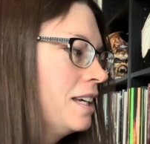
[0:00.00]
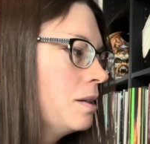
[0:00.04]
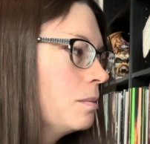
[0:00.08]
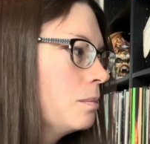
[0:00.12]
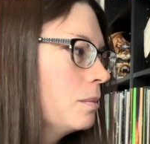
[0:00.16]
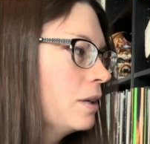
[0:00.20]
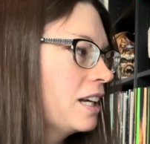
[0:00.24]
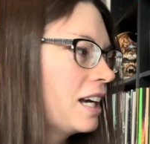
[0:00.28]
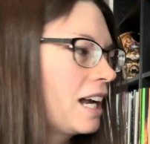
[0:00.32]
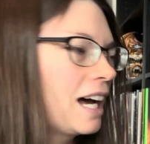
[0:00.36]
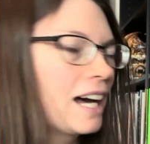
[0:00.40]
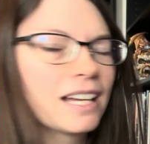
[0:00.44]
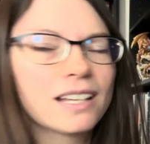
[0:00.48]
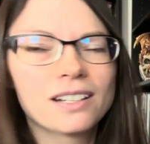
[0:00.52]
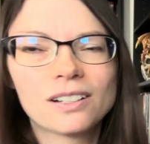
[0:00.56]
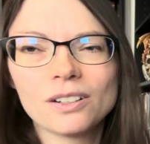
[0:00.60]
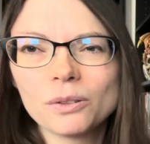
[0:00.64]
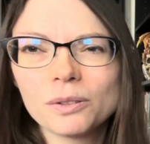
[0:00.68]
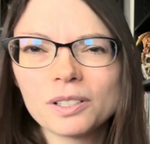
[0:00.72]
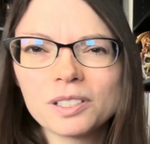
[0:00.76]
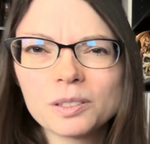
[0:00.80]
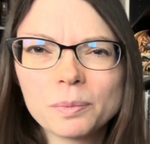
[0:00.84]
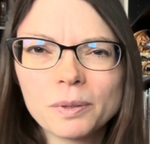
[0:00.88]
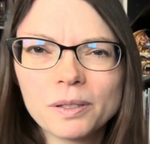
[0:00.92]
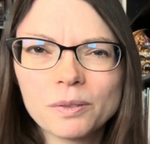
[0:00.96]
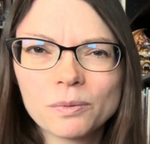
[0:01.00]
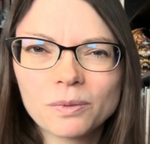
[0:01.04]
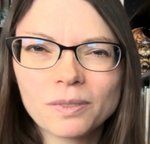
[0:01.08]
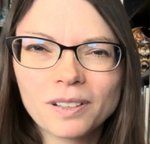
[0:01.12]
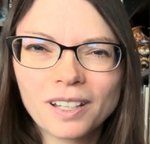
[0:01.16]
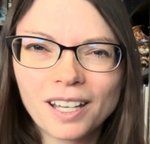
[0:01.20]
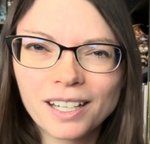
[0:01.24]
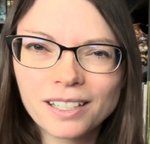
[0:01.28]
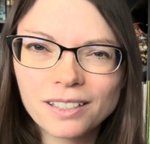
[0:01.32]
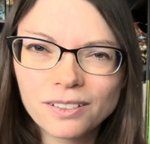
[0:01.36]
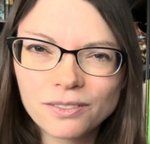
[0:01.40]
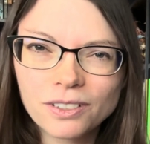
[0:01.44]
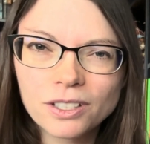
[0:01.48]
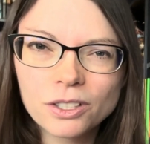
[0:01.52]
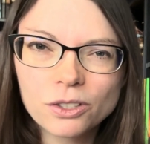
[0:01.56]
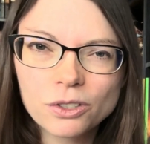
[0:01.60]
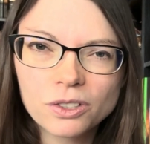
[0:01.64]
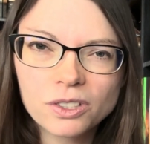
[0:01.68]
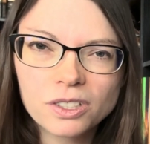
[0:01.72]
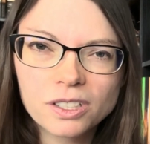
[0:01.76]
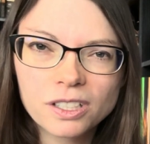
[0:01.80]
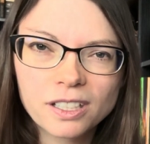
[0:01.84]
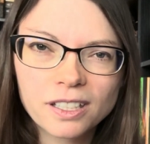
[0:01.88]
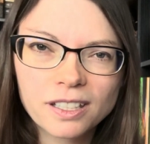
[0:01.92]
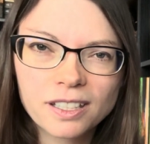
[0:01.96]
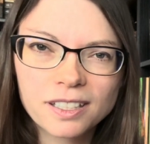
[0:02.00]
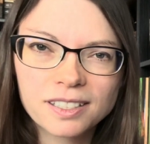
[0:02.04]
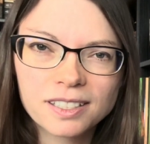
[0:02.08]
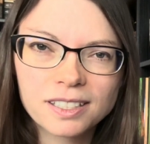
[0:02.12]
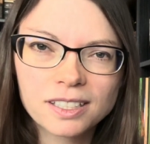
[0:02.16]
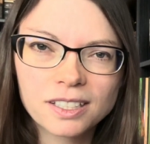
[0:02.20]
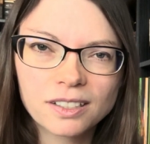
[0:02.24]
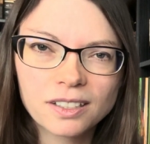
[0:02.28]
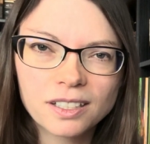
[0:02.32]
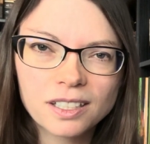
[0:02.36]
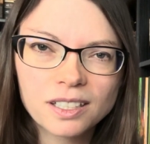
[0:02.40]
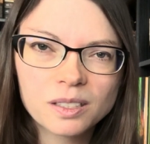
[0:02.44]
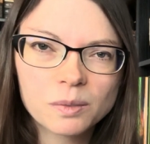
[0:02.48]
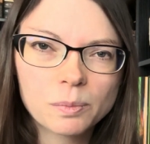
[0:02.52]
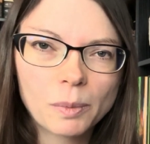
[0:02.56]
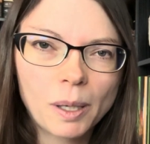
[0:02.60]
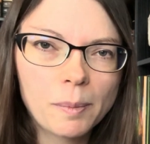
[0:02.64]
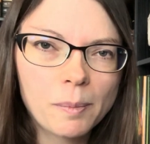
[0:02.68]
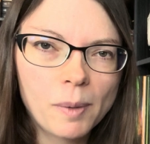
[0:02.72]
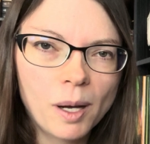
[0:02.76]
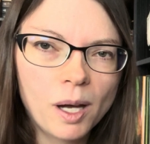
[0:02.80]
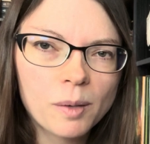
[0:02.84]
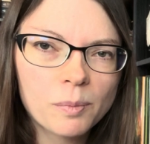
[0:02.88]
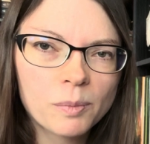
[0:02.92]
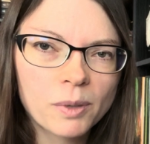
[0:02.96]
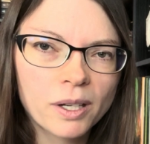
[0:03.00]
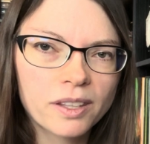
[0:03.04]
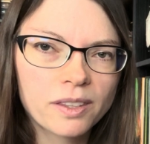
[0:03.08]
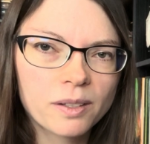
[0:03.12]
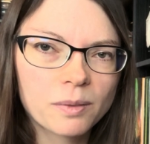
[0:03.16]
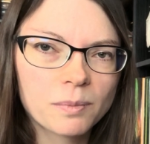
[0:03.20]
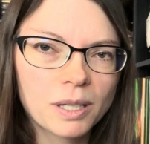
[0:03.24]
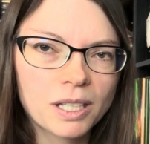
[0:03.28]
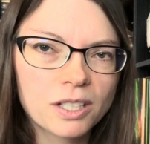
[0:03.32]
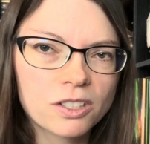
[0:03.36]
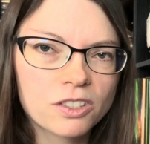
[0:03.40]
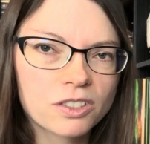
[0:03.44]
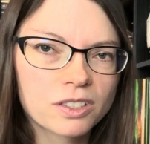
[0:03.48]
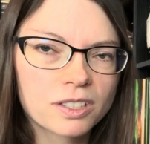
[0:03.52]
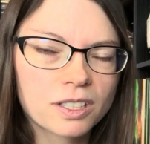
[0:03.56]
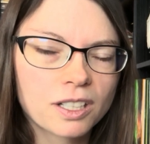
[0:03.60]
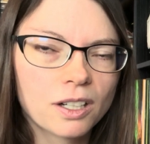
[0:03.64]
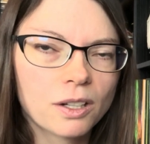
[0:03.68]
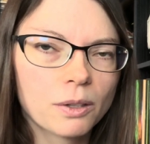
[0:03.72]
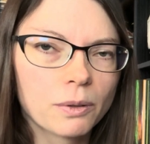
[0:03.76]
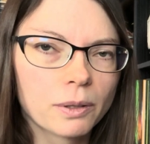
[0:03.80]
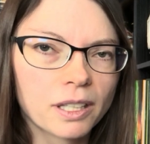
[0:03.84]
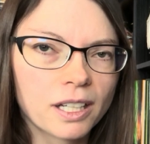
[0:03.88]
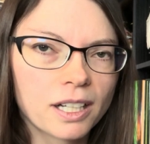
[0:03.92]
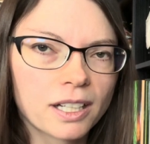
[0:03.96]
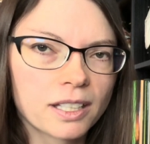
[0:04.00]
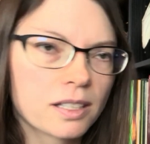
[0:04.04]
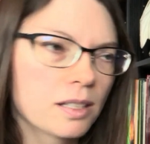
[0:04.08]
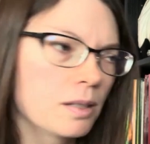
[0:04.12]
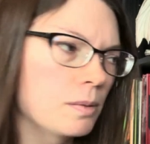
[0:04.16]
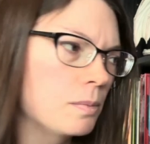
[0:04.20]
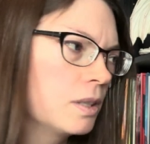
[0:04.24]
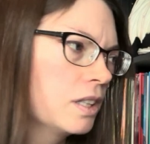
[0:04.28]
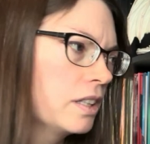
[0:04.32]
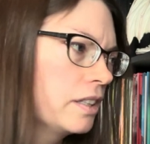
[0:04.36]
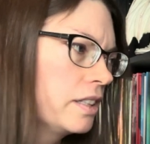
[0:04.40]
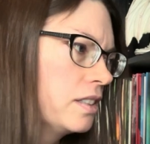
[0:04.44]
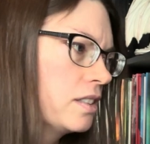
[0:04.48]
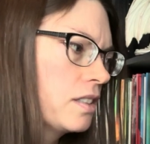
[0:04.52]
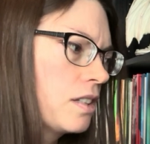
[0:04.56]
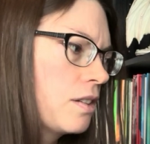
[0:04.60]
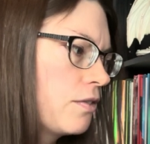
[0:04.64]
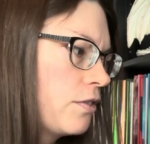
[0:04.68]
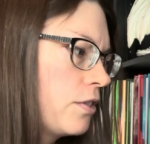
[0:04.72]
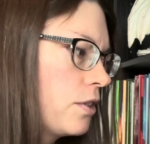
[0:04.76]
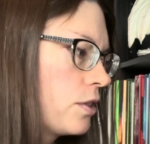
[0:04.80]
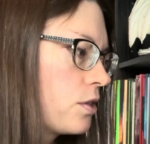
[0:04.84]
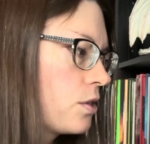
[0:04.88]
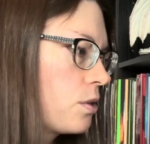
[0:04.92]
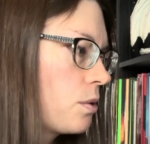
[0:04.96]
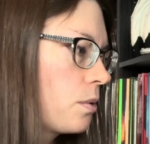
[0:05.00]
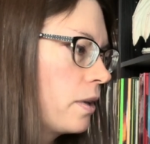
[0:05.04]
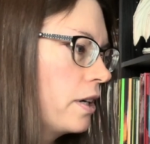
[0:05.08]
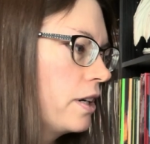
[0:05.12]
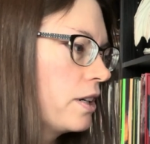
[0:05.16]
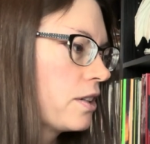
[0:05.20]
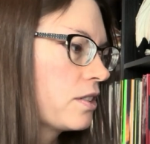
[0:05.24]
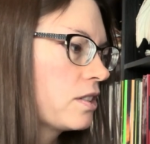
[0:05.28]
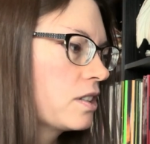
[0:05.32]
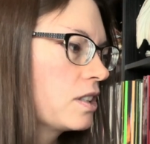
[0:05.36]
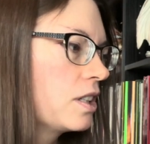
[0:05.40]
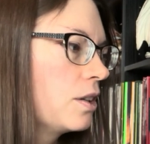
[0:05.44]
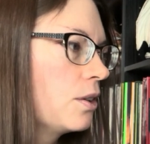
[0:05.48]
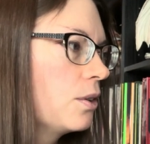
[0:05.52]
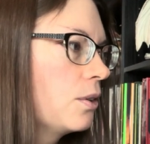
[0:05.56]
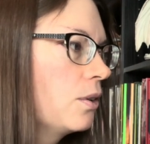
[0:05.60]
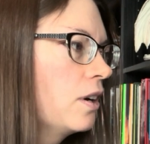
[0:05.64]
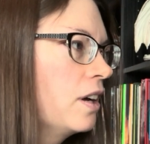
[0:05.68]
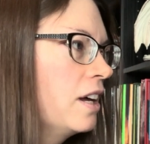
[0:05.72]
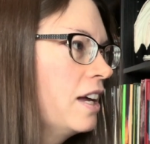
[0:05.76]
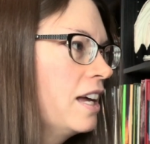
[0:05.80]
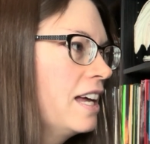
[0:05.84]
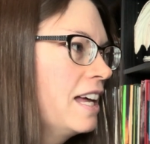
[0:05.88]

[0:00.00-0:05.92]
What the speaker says: But I had always been kind of interested in this series. My mom read them ages ago and liked them, at least the first 3 or so.